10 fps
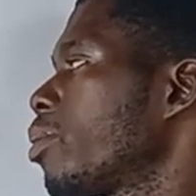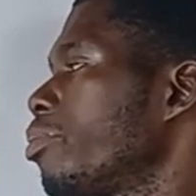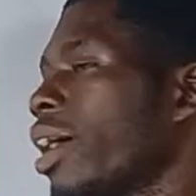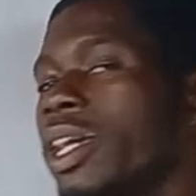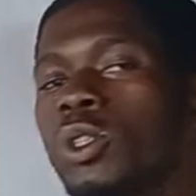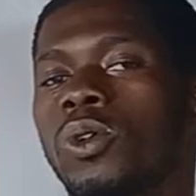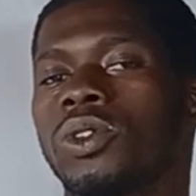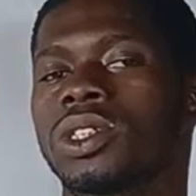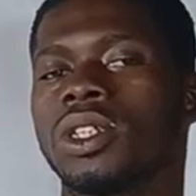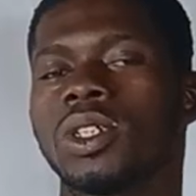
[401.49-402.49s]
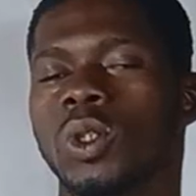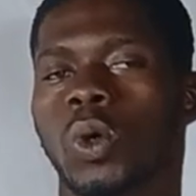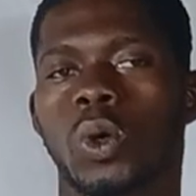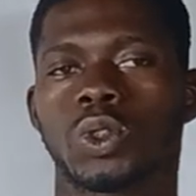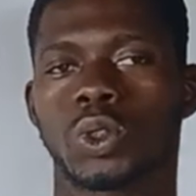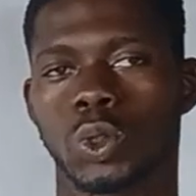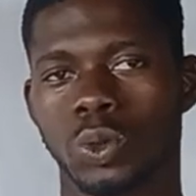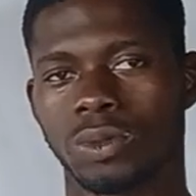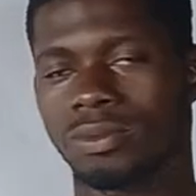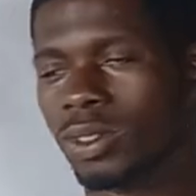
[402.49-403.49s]
bracket close equal to 2.
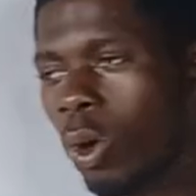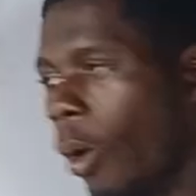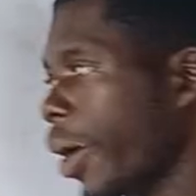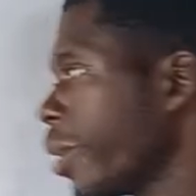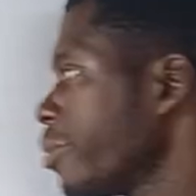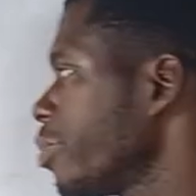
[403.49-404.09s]
Okay.